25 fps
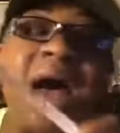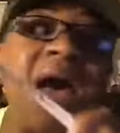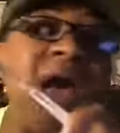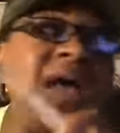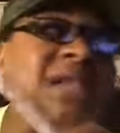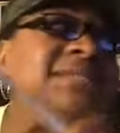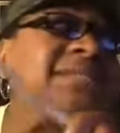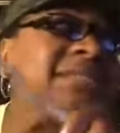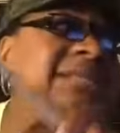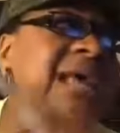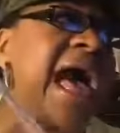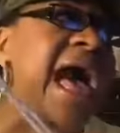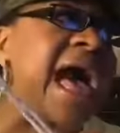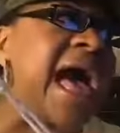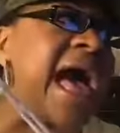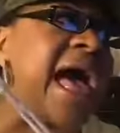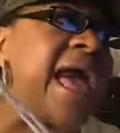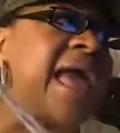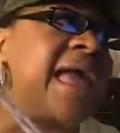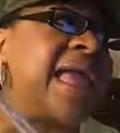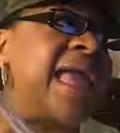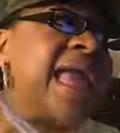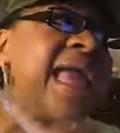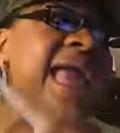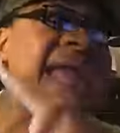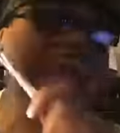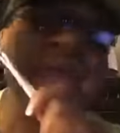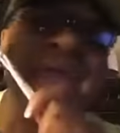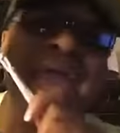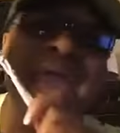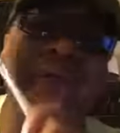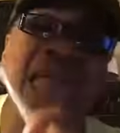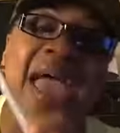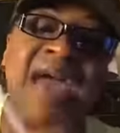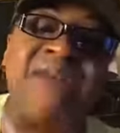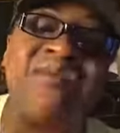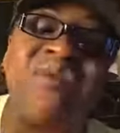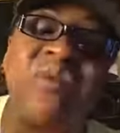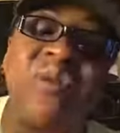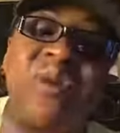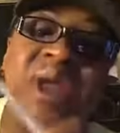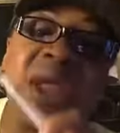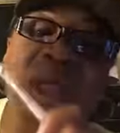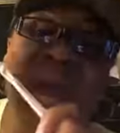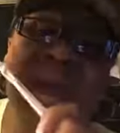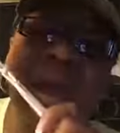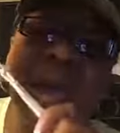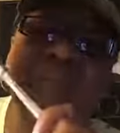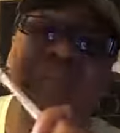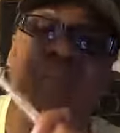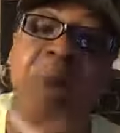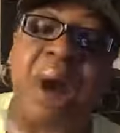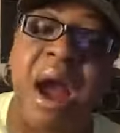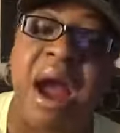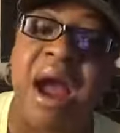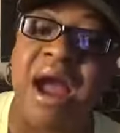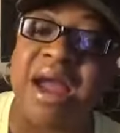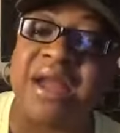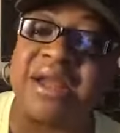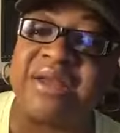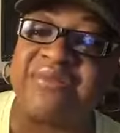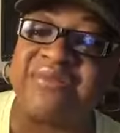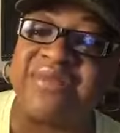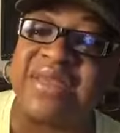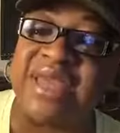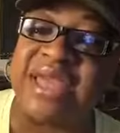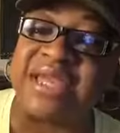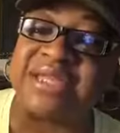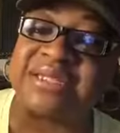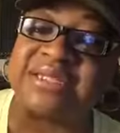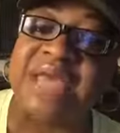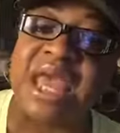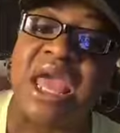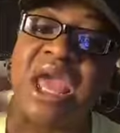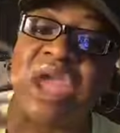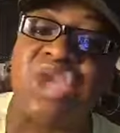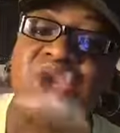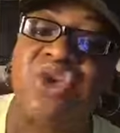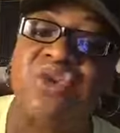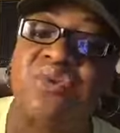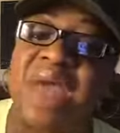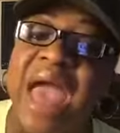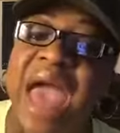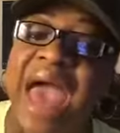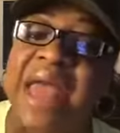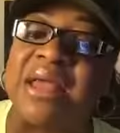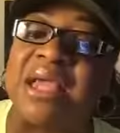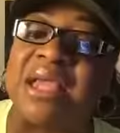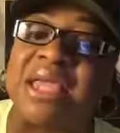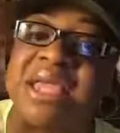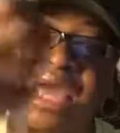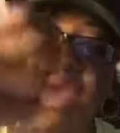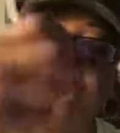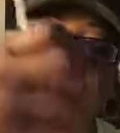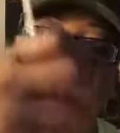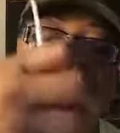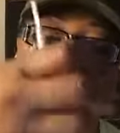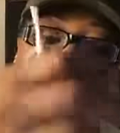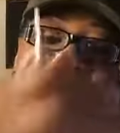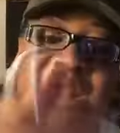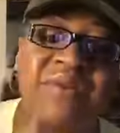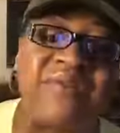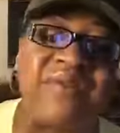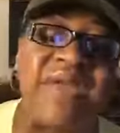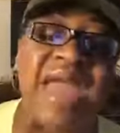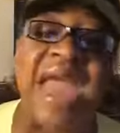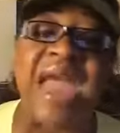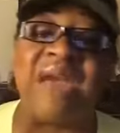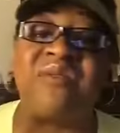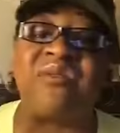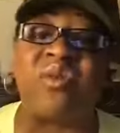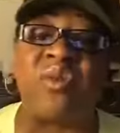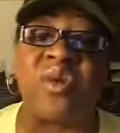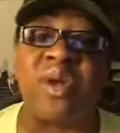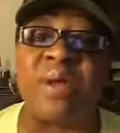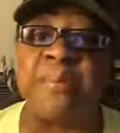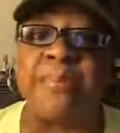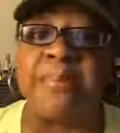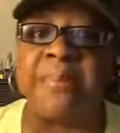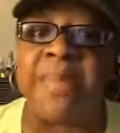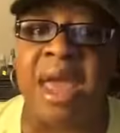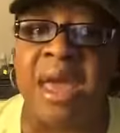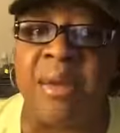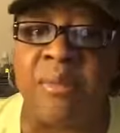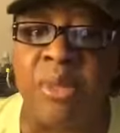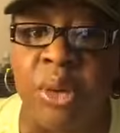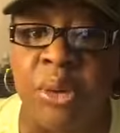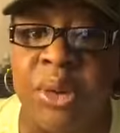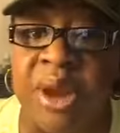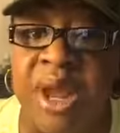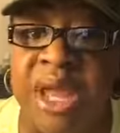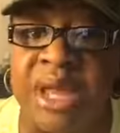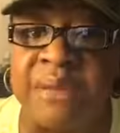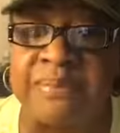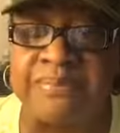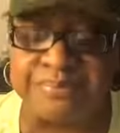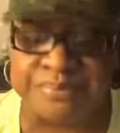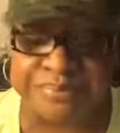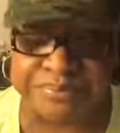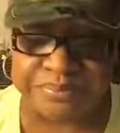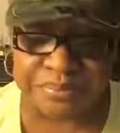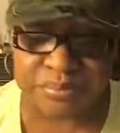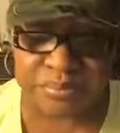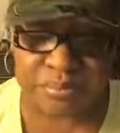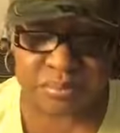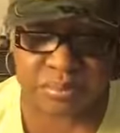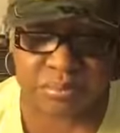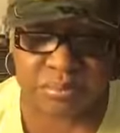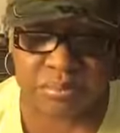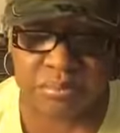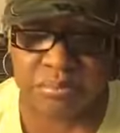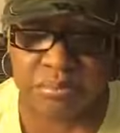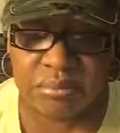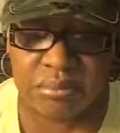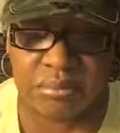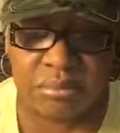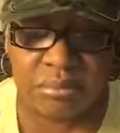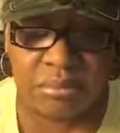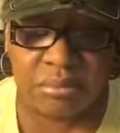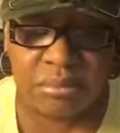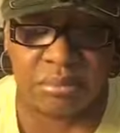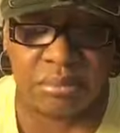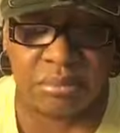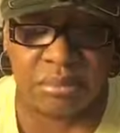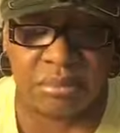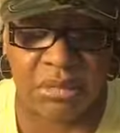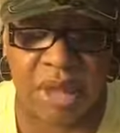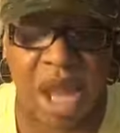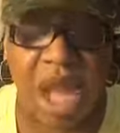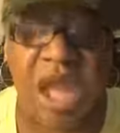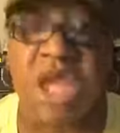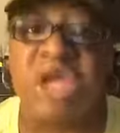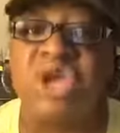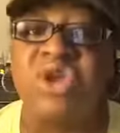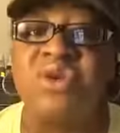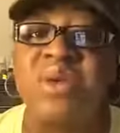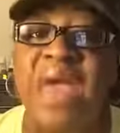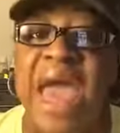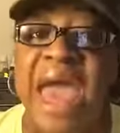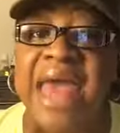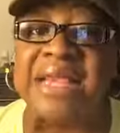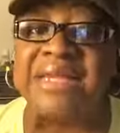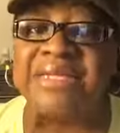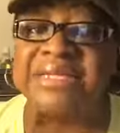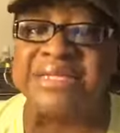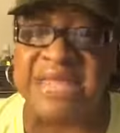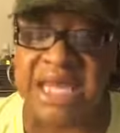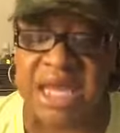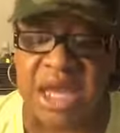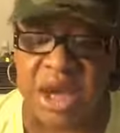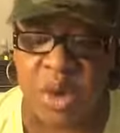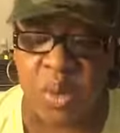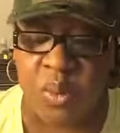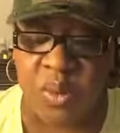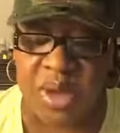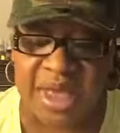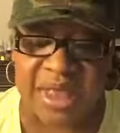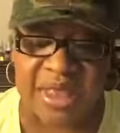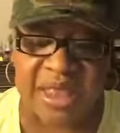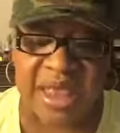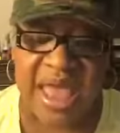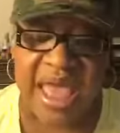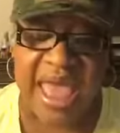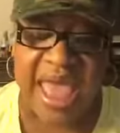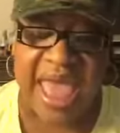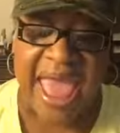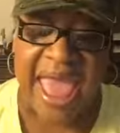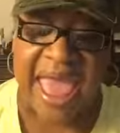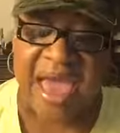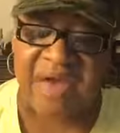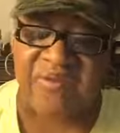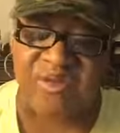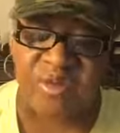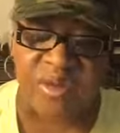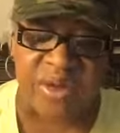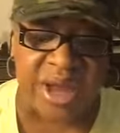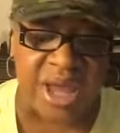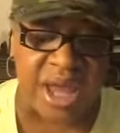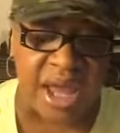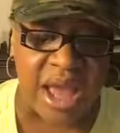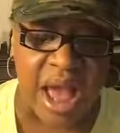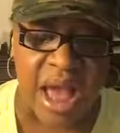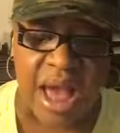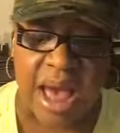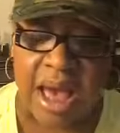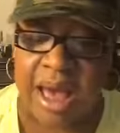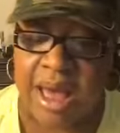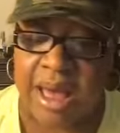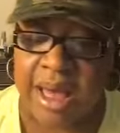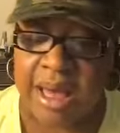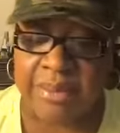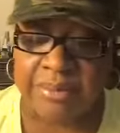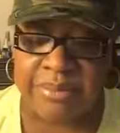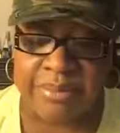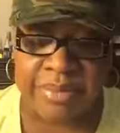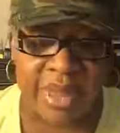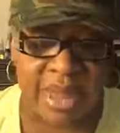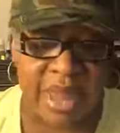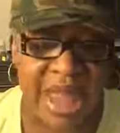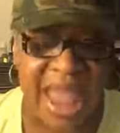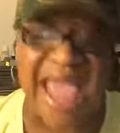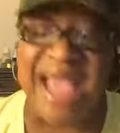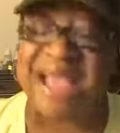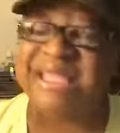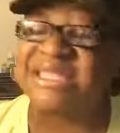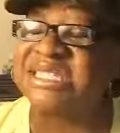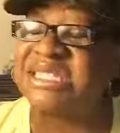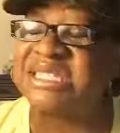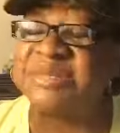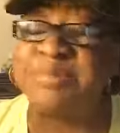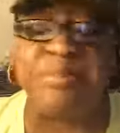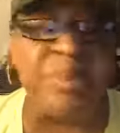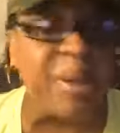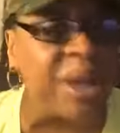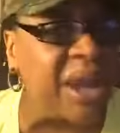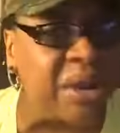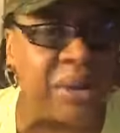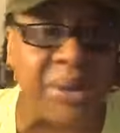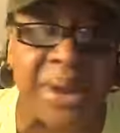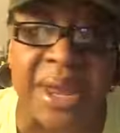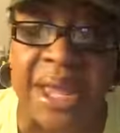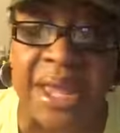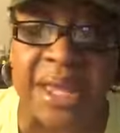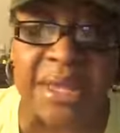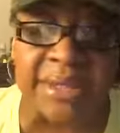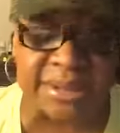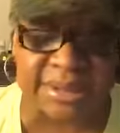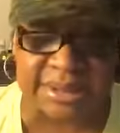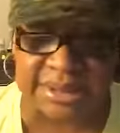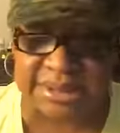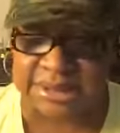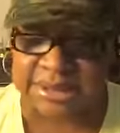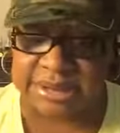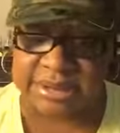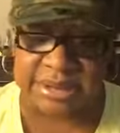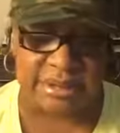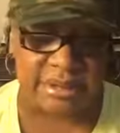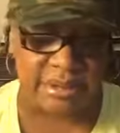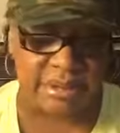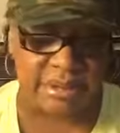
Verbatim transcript: untie every part of this. You got to get rid of every memory. You got to deal with every uh, experience.